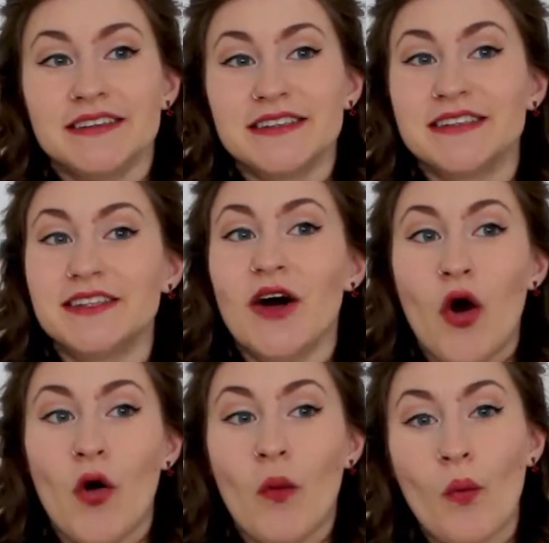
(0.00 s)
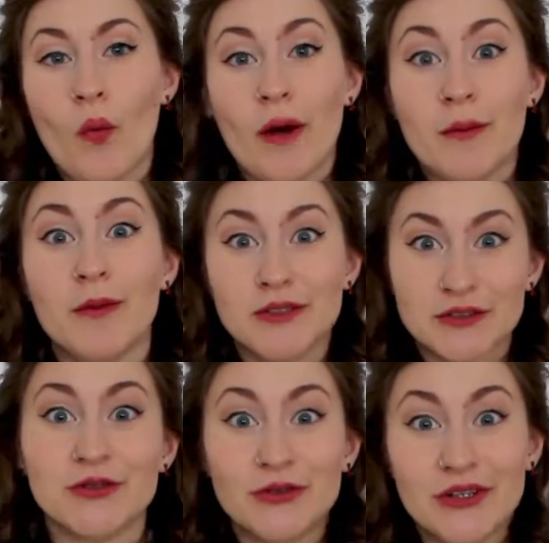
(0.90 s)
so I'm
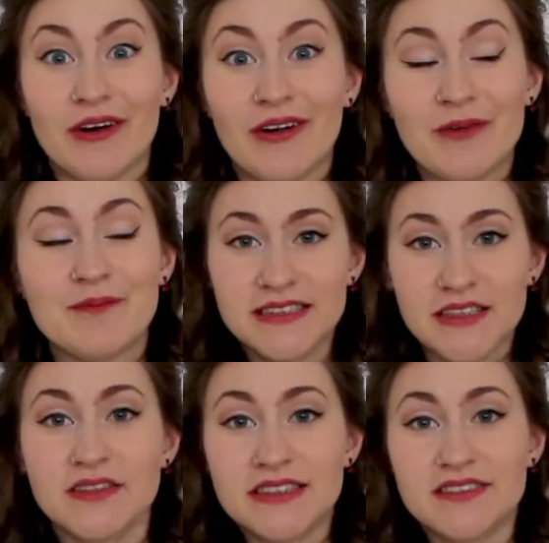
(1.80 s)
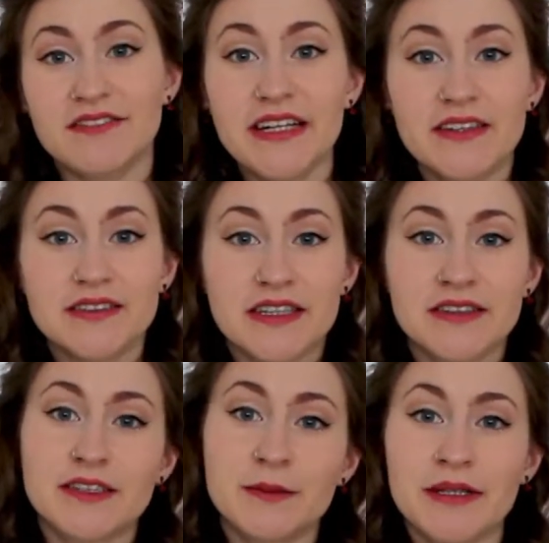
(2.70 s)
almost through it all. So this video is
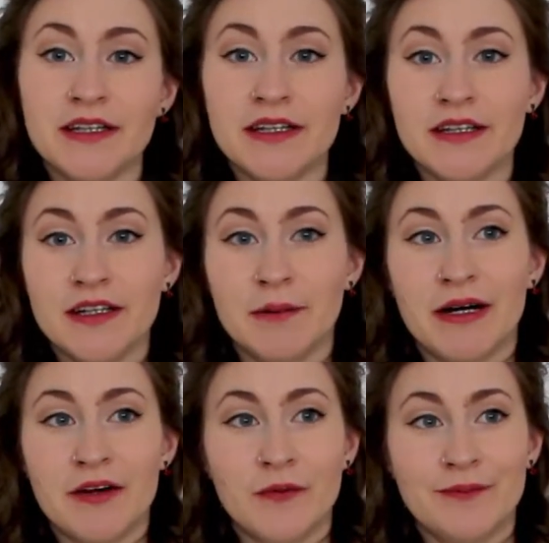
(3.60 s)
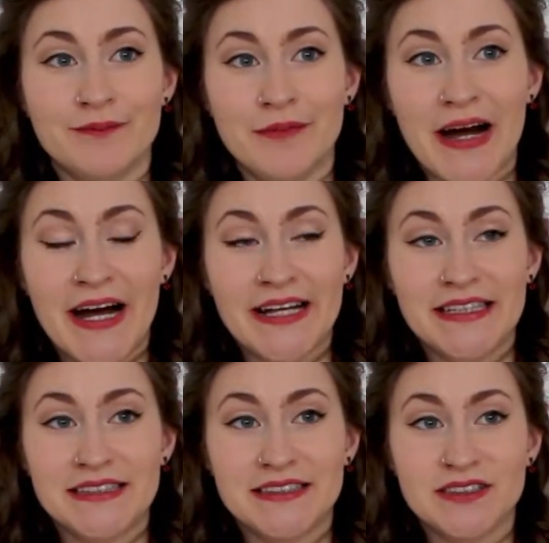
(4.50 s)
going to be about
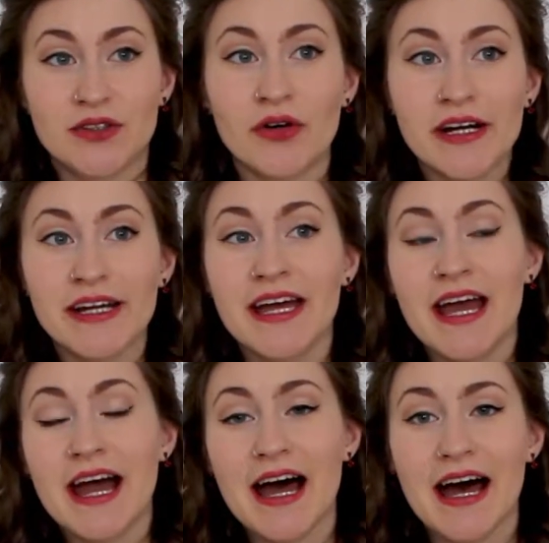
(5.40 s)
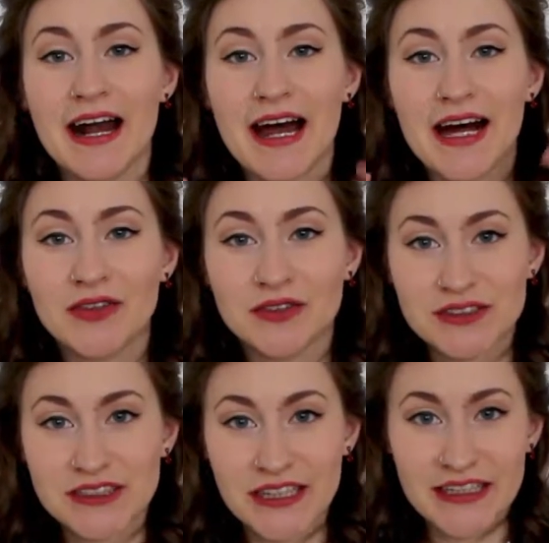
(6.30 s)
my story and how
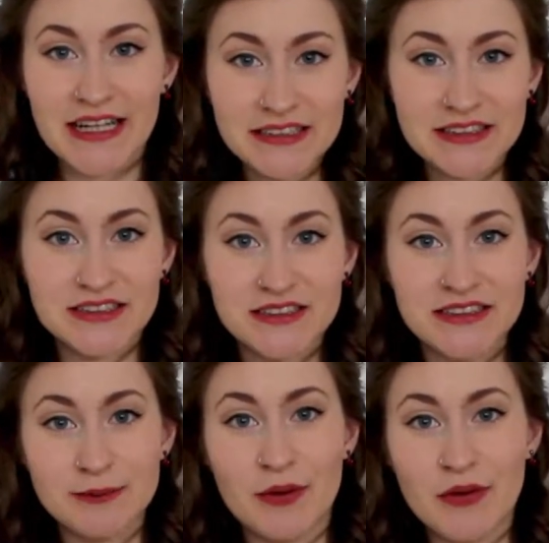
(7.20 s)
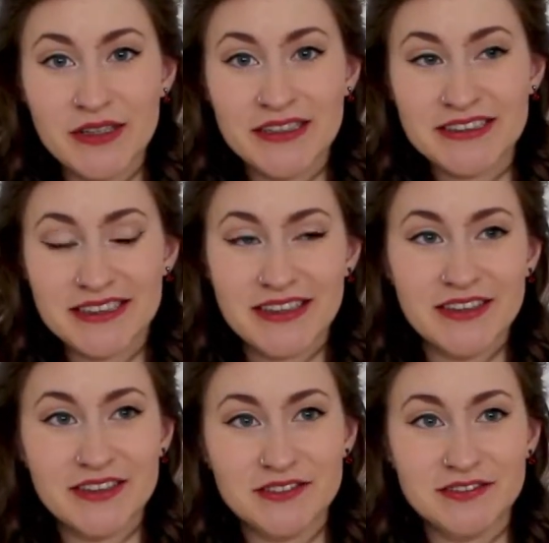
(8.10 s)
did I get to this point
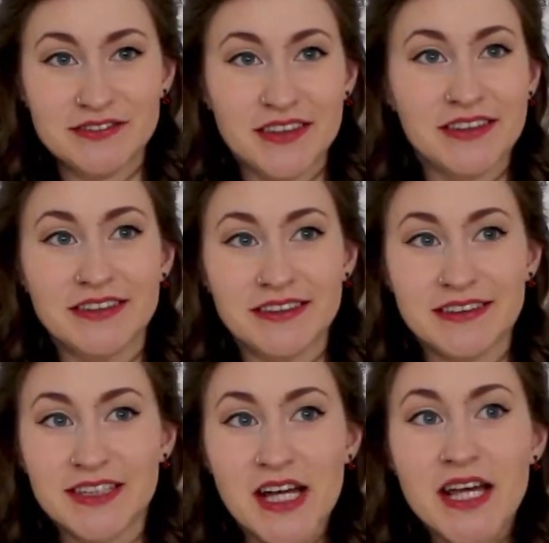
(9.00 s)
of